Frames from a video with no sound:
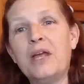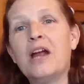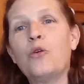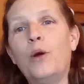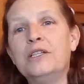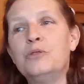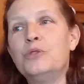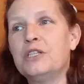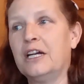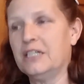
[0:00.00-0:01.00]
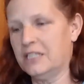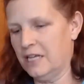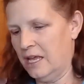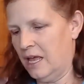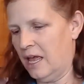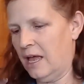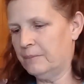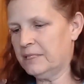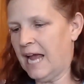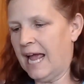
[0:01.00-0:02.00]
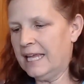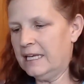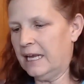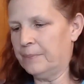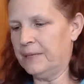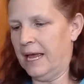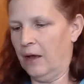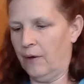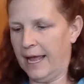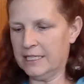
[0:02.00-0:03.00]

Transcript: we are going to start um, tying it up now.